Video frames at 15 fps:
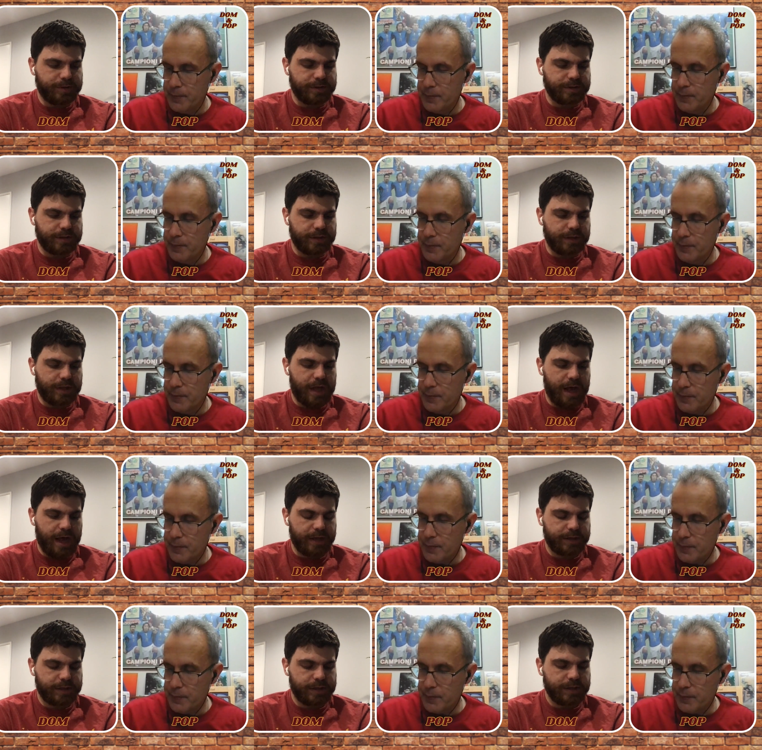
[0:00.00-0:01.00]
Speaker 1: is a
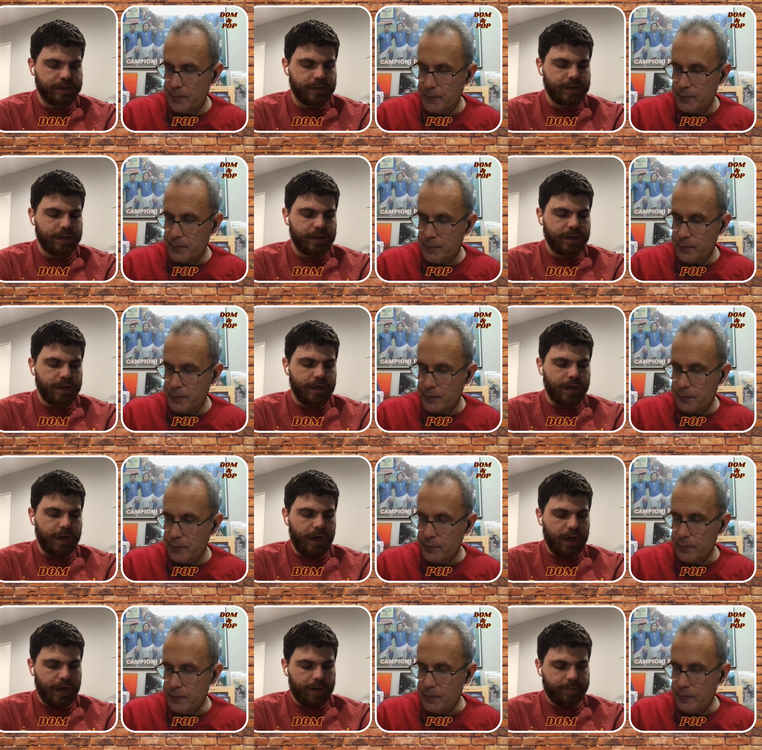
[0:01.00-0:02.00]
lot.
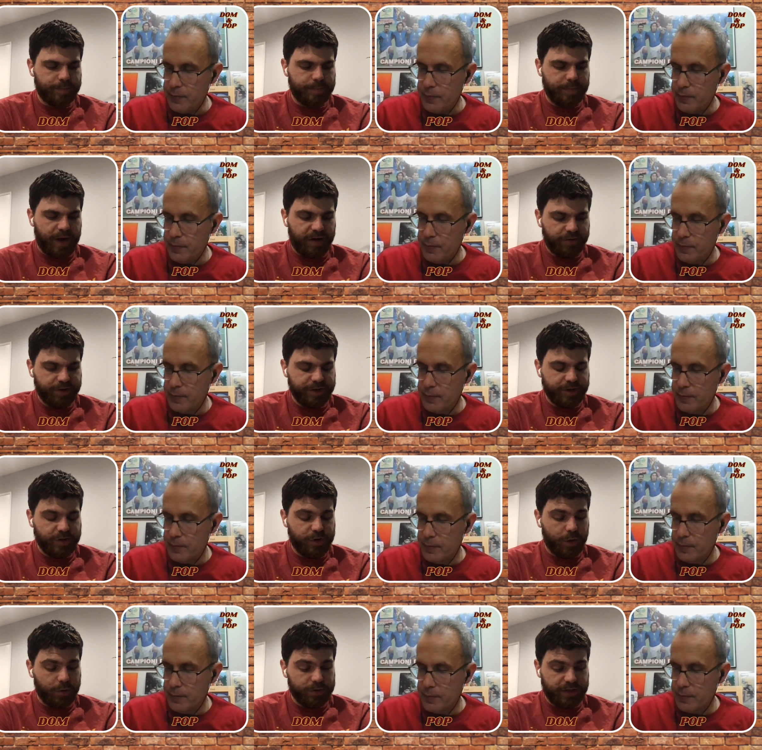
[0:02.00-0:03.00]
Um, I really
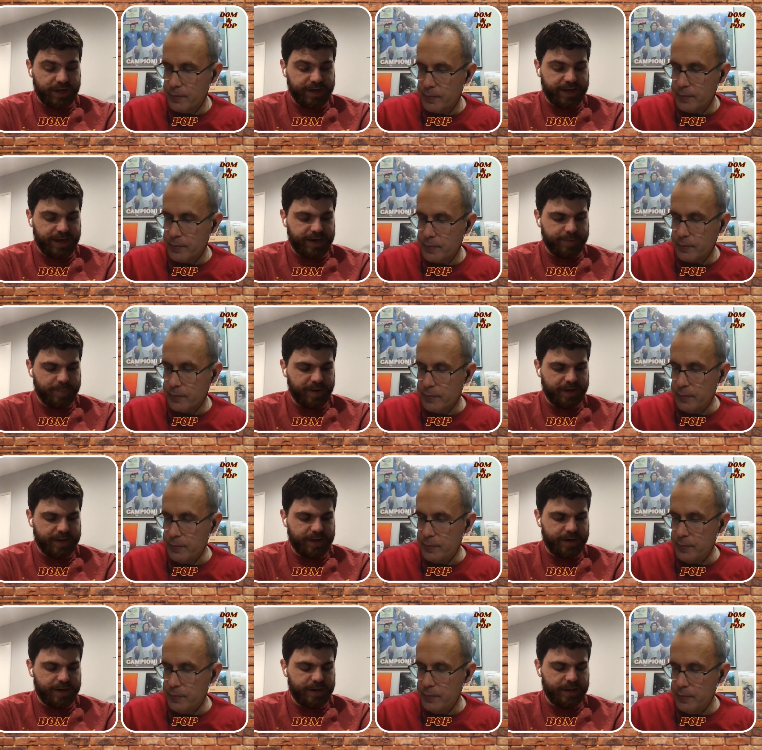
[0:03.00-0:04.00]
don't like Kenny
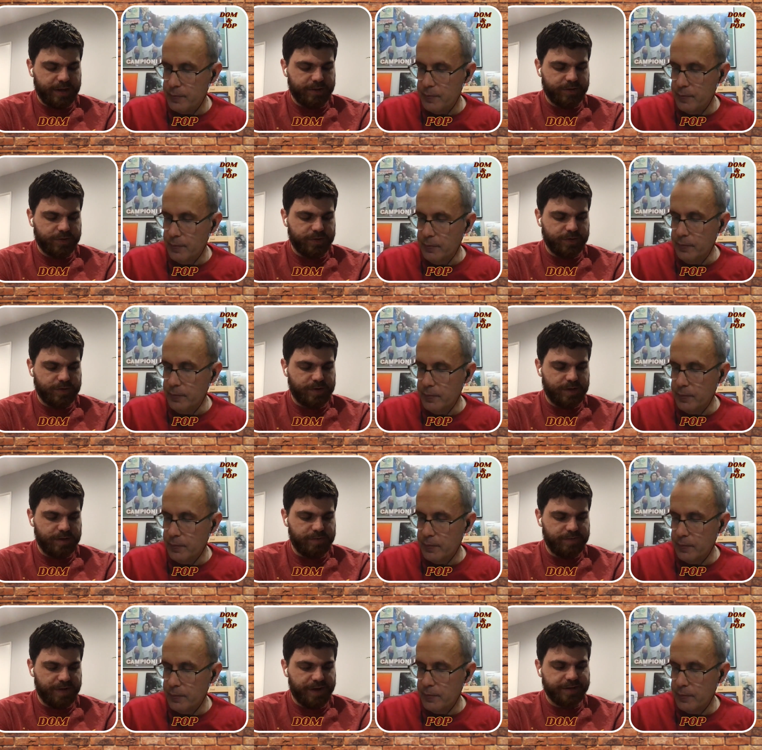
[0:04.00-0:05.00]
Pickett against this
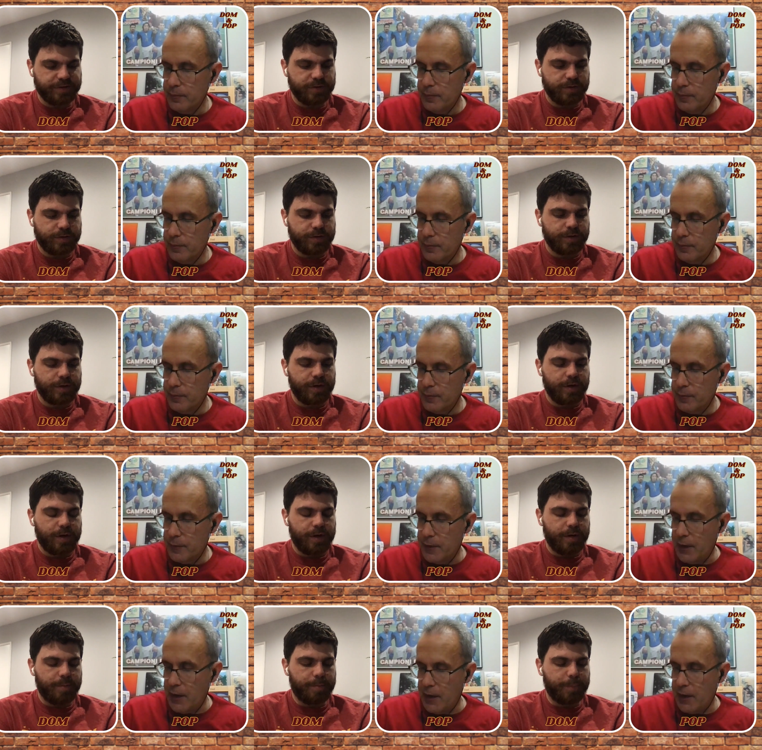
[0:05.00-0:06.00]
defense.
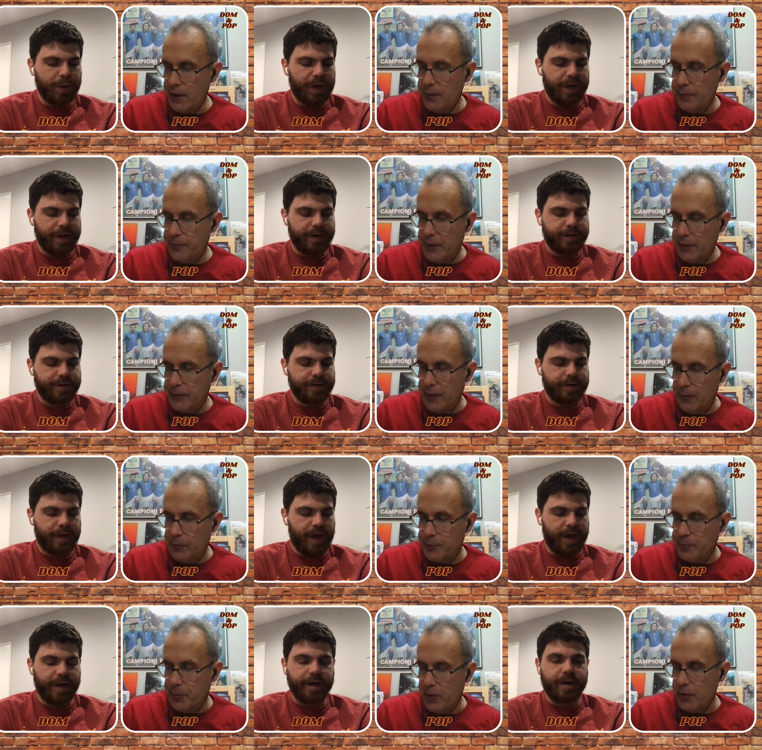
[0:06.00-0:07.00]
Yeah,
Speaker 2: but that, that was
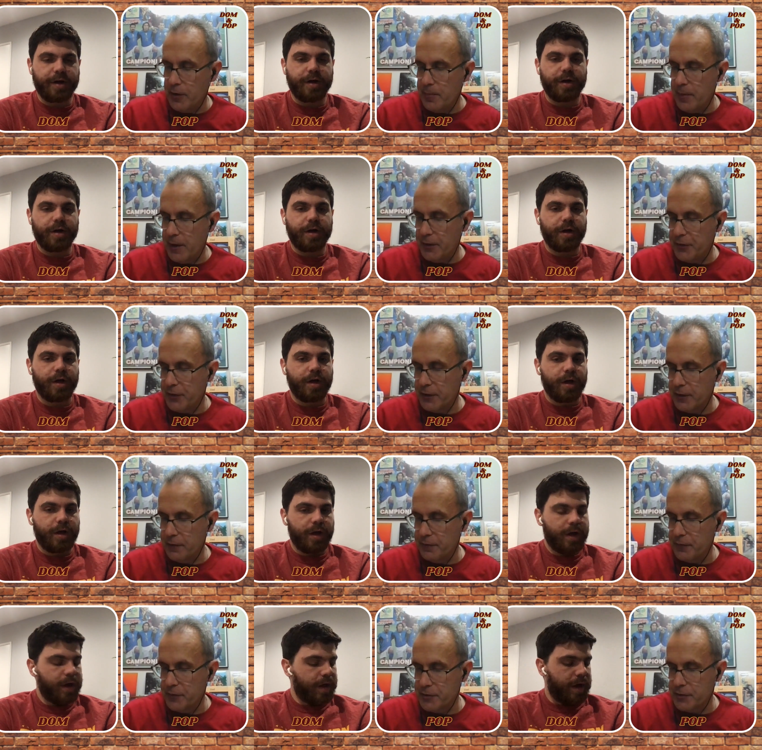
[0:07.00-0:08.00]
I, part of my thinking
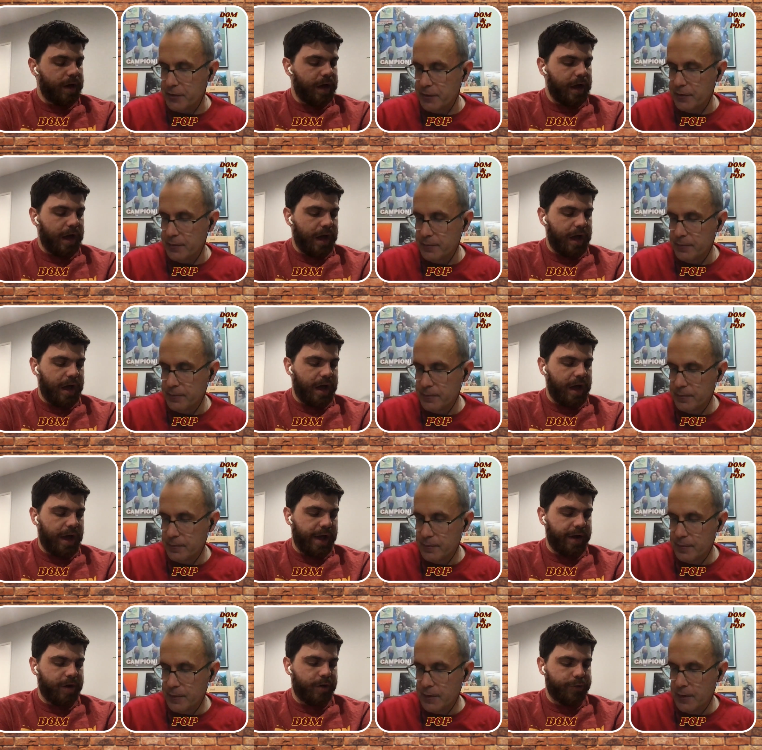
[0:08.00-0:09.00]
for sure.
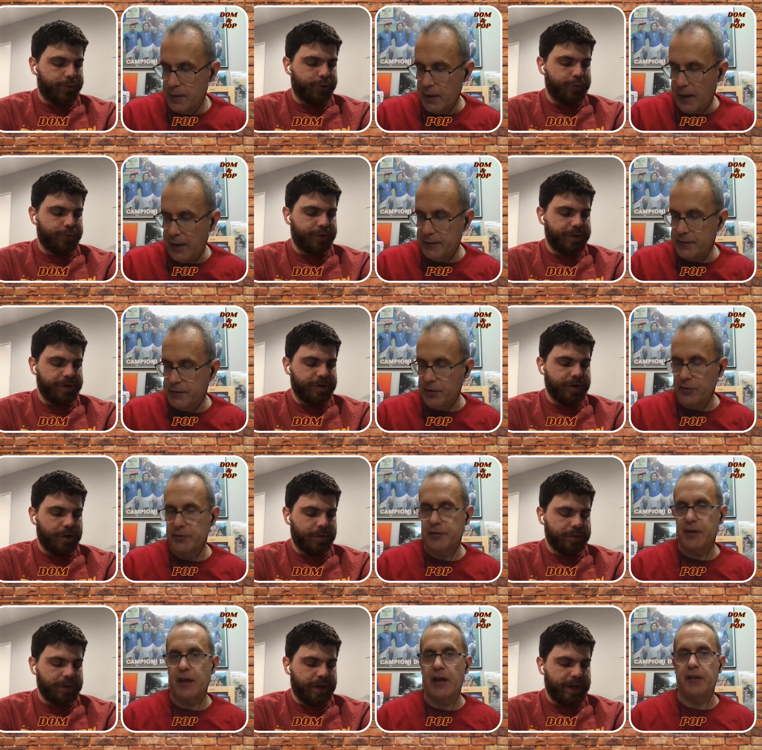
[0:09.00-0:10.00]
I also really Still don't
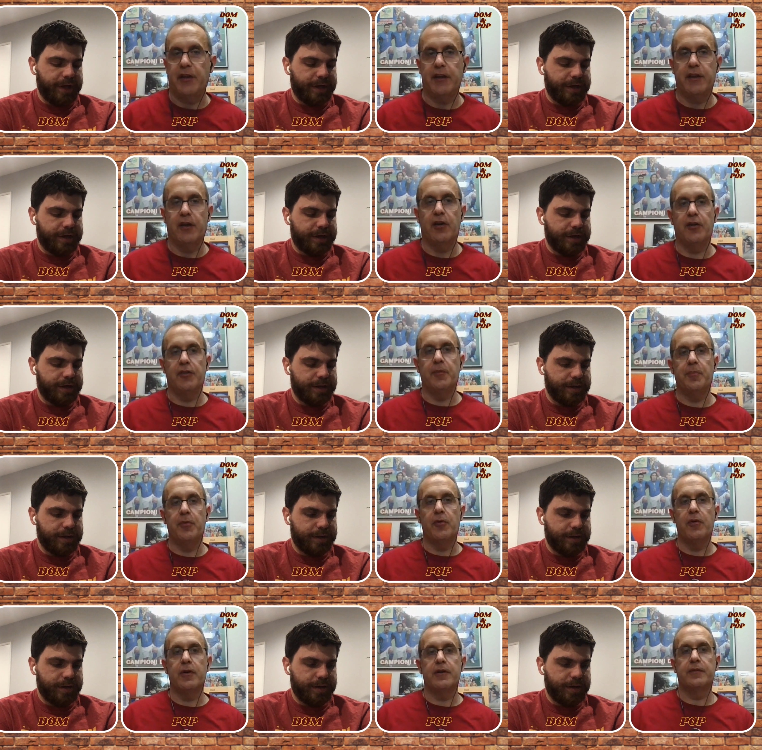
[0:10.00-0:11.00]
see like, how they get on the
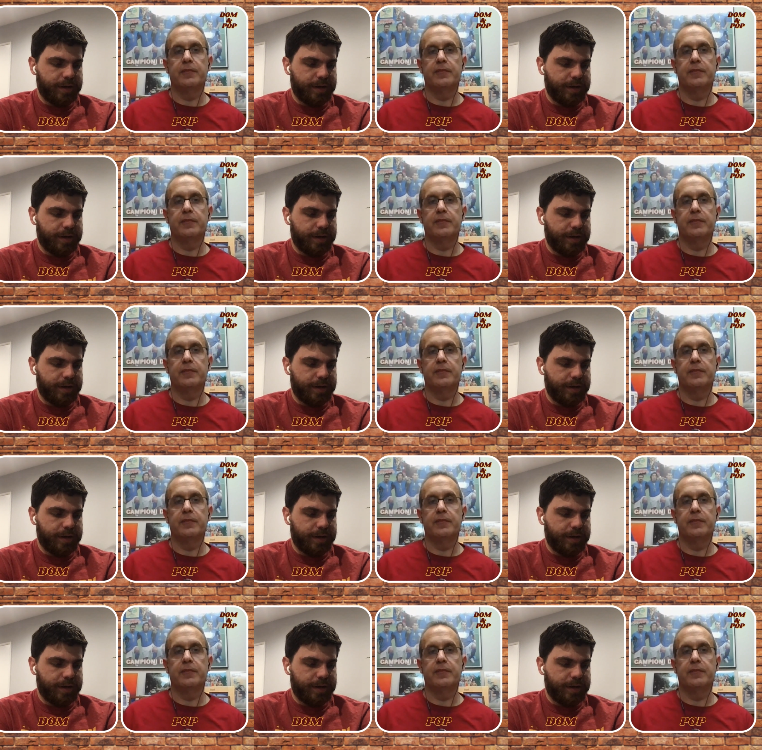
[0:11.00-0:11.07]
board.